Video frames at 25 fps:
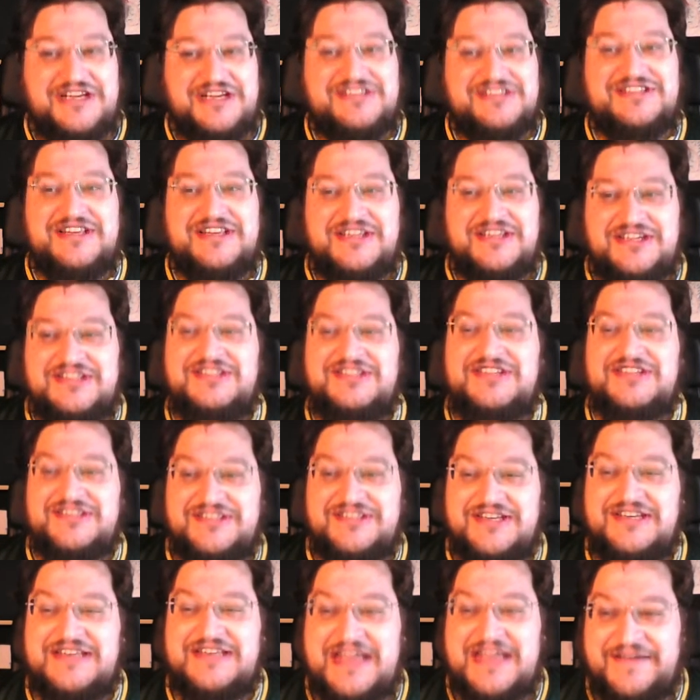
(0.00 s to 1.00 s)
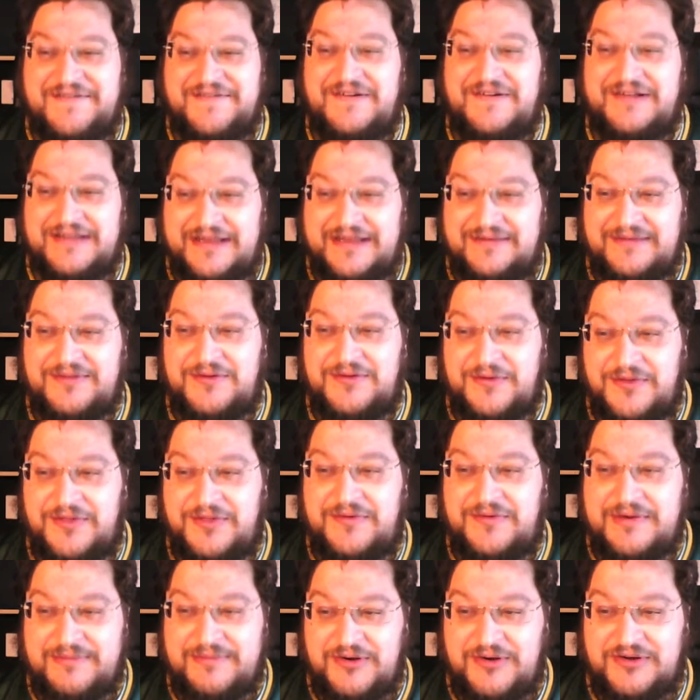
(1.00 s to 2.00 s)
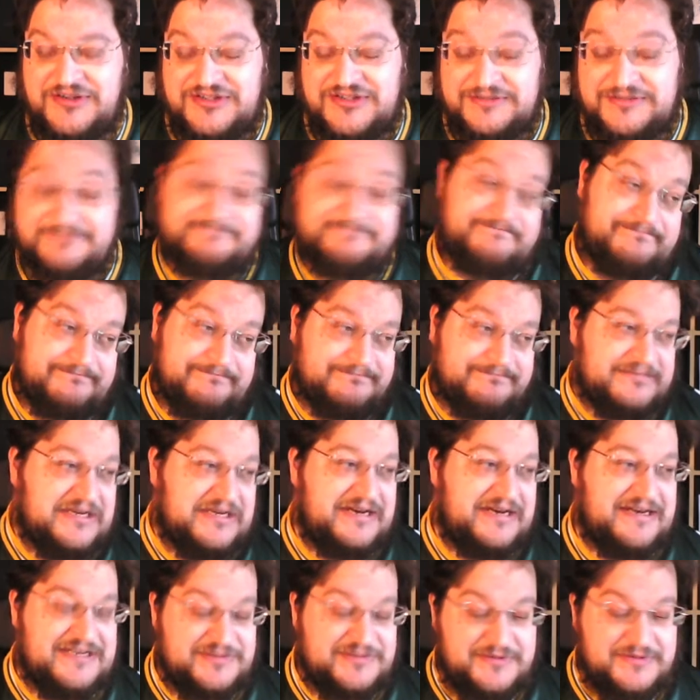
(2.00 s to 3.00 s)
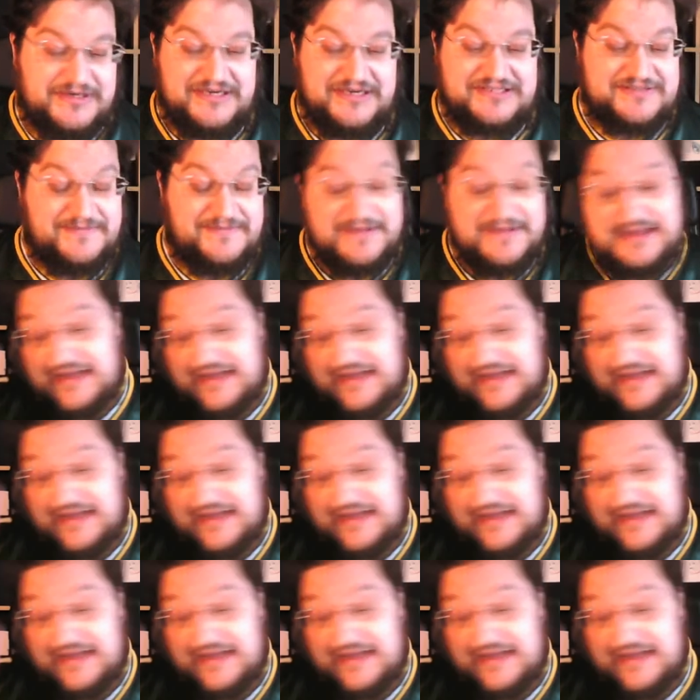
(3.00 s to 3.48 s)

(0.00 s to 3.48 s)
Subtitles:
It's inconsistent, definitely, through the three books. But it is what it is.